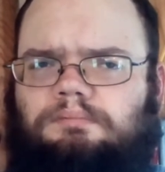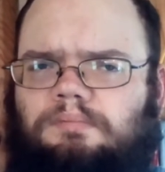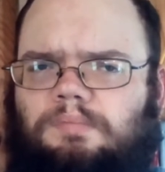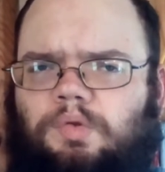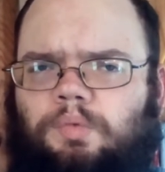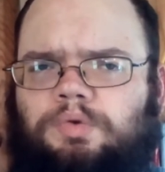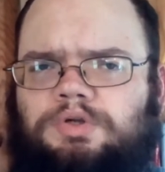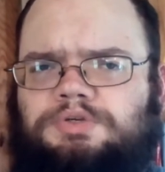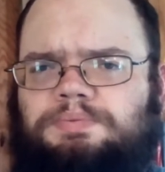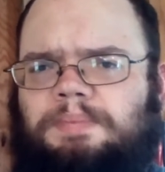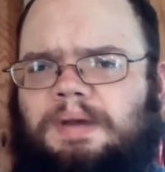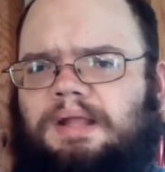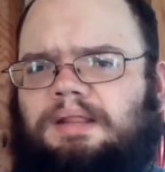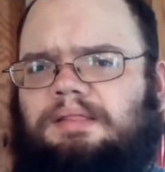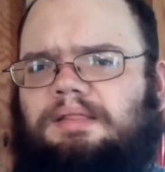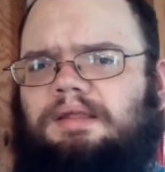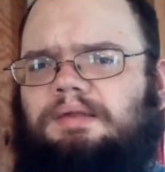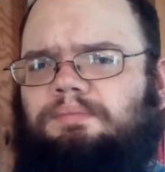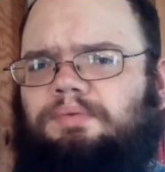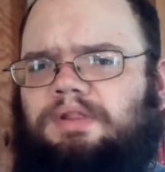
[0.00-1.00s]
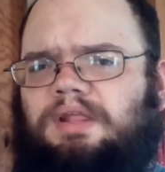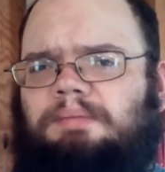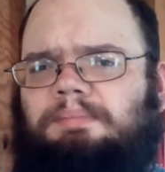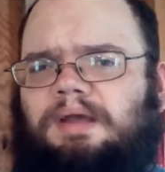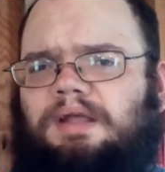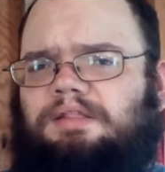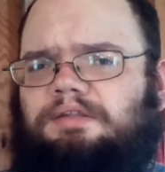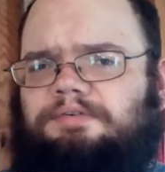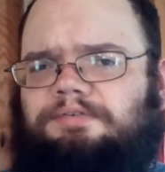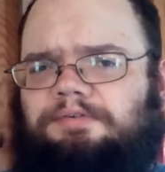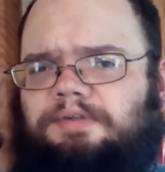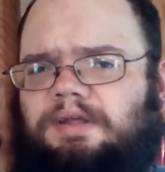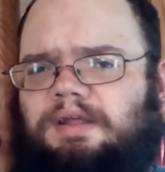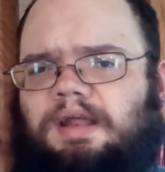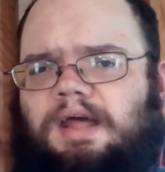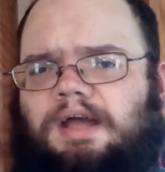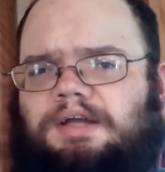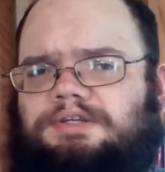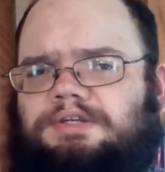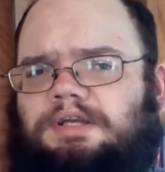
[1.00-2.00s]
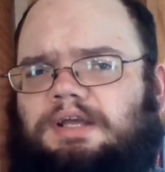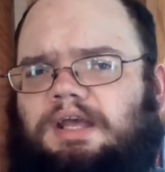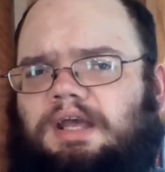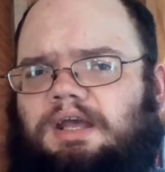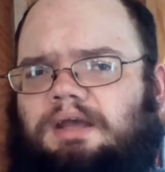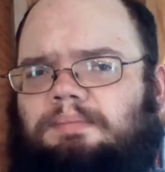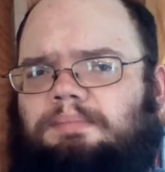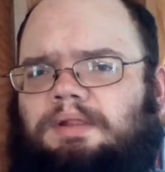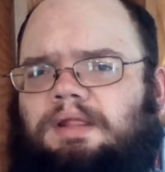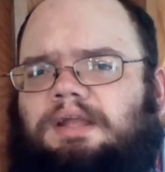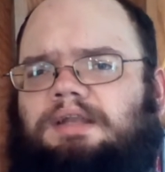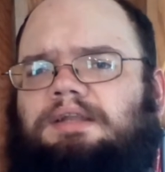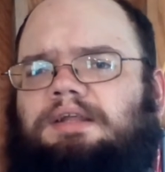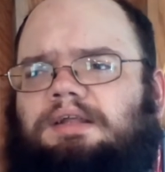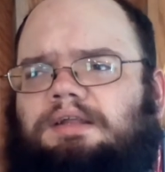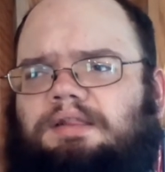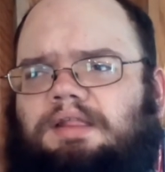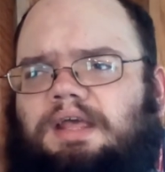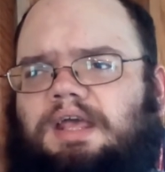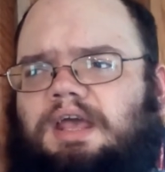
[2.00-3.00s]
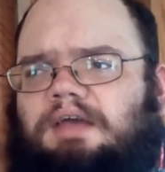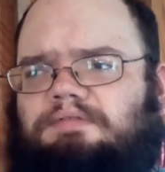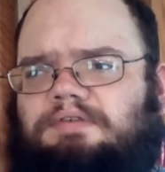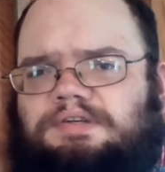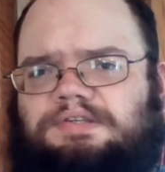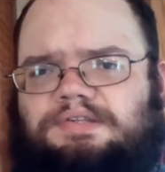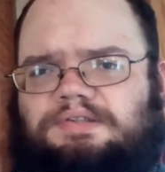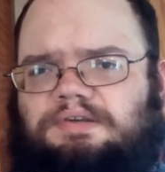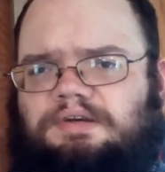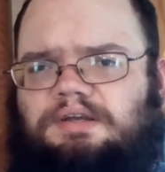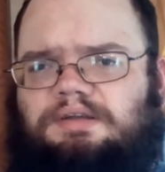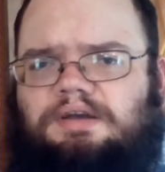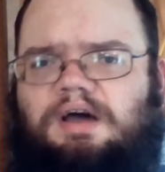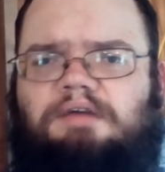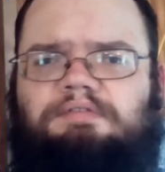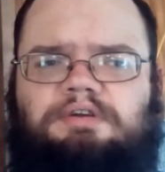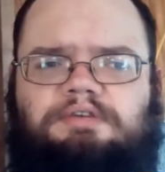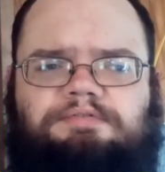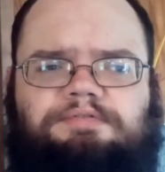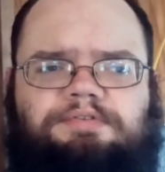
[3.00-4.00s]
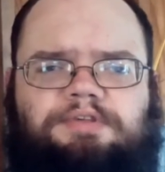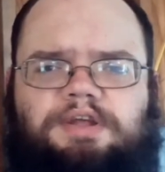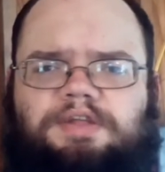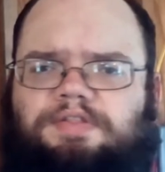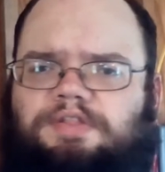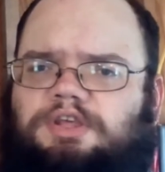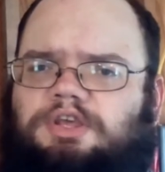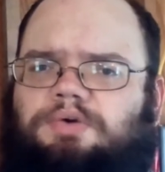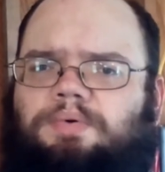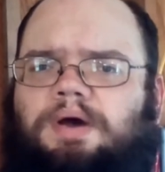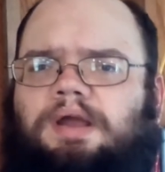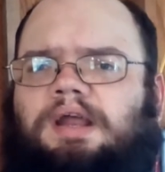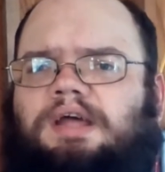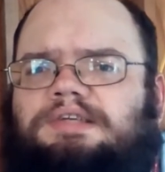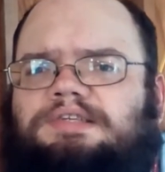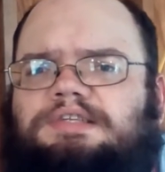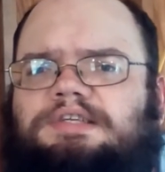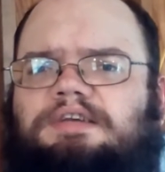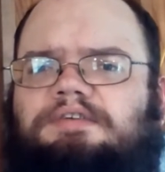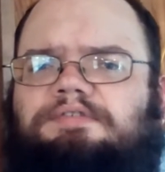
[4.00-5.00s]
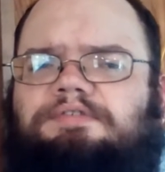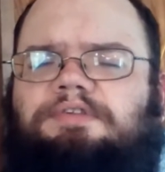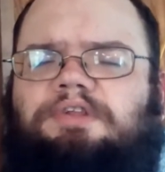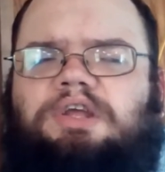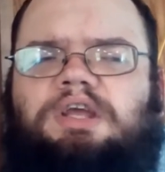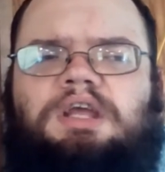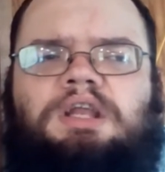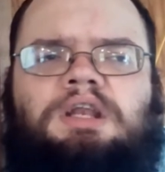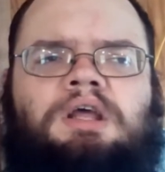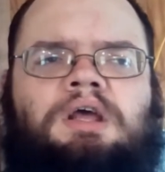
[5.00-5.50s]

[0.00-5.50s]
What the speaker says: Which meant that when they made their fleet action game, and they gave us the Covenant fleet and the UNSC fleet,